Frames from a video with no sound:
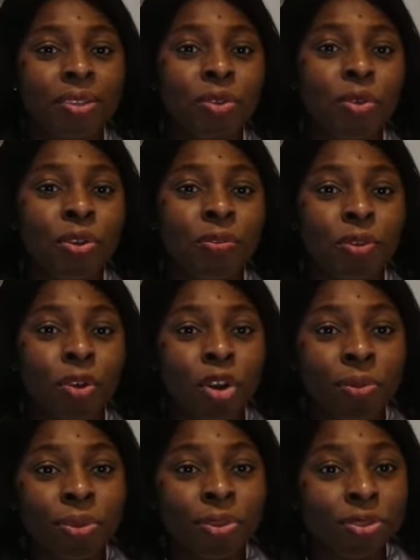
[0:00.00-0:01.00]
So if you're
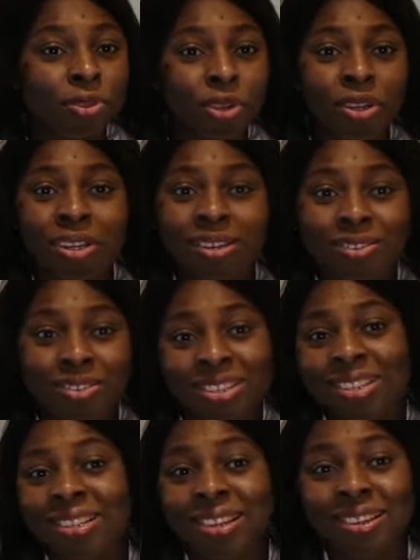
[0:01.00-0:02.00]
coming to study
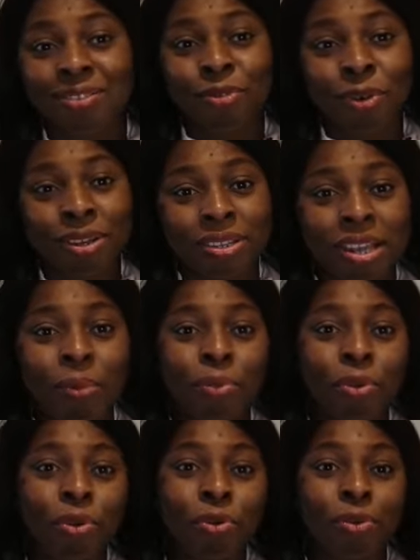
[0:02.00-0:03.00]
nursing, for
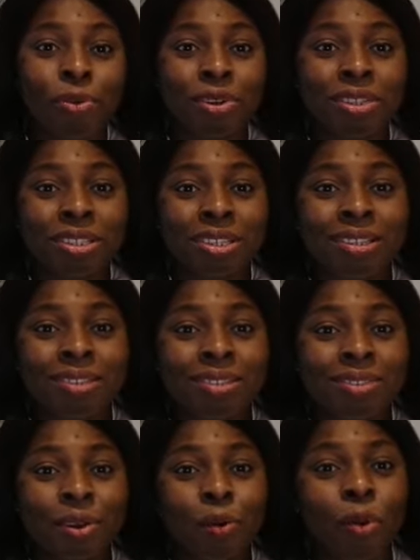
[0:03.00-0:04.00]
example, nursing
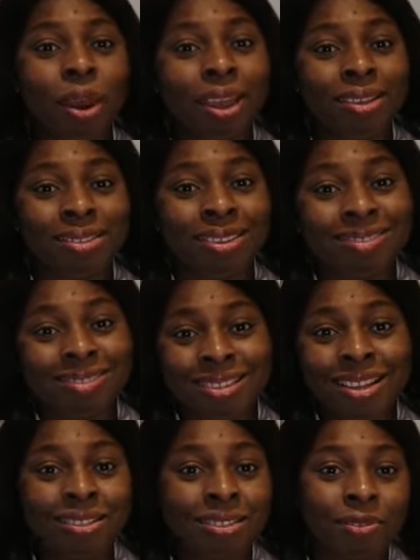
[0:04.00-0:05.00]
requires
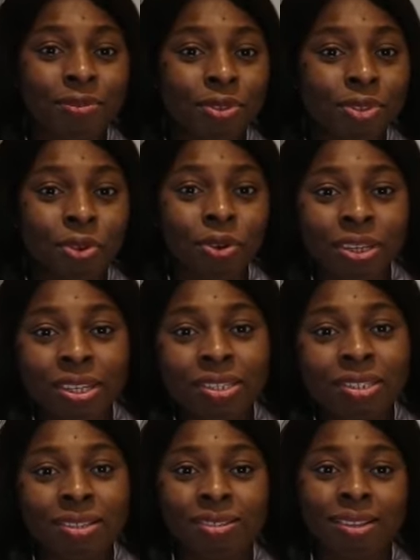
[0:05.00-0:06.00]
intensive studies,
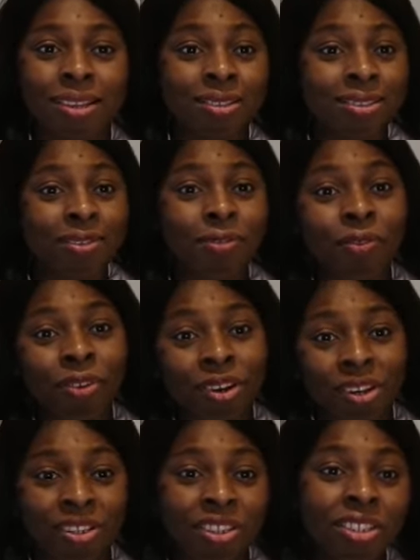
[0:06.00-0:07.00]
intensive
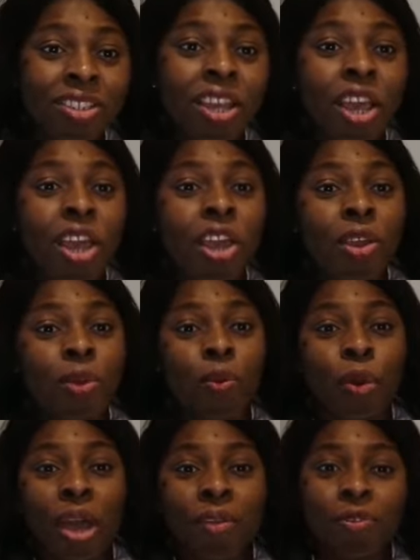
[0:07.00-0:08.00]
learning. You
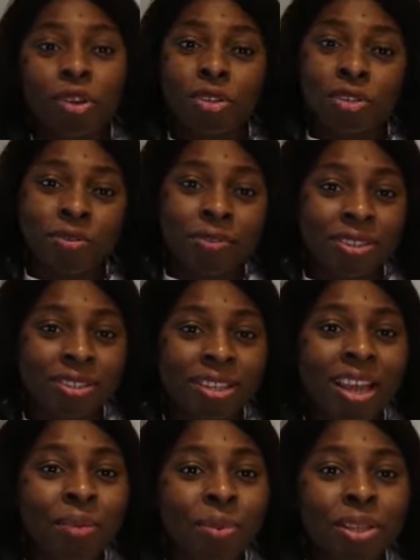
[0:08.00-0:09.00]
have lots of
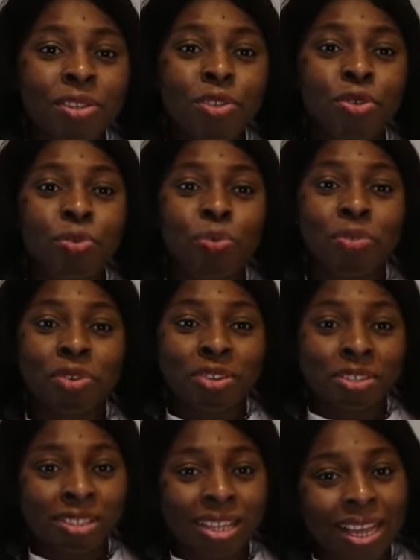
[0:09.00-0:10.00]
assignments, you
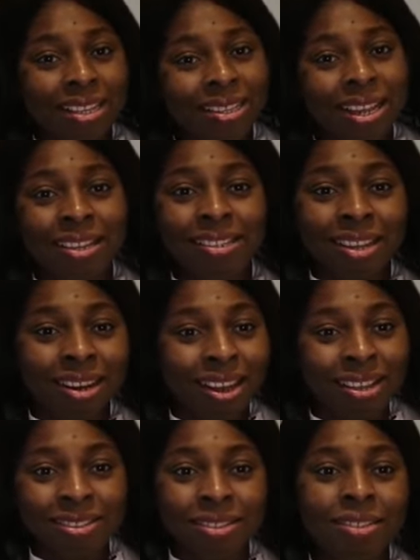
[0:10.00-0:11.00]
must attend
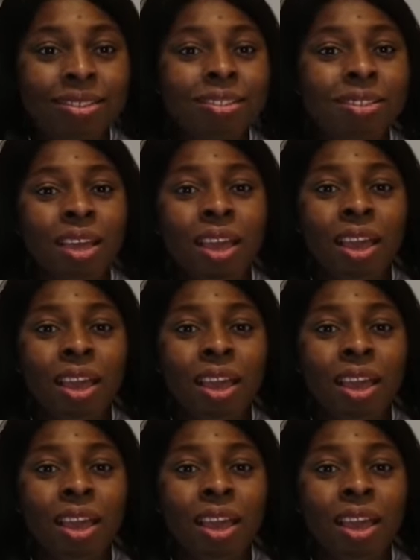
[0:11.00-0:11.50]
classes,